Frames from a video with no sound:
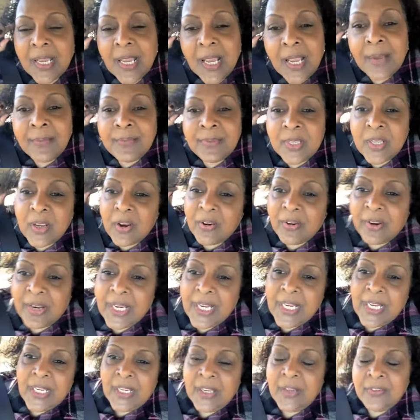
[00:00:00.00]
I'm sorry,
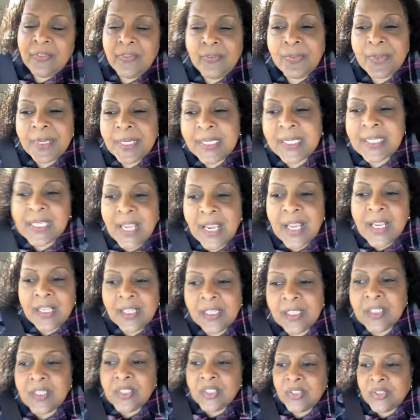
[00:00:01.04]
you've misdialed.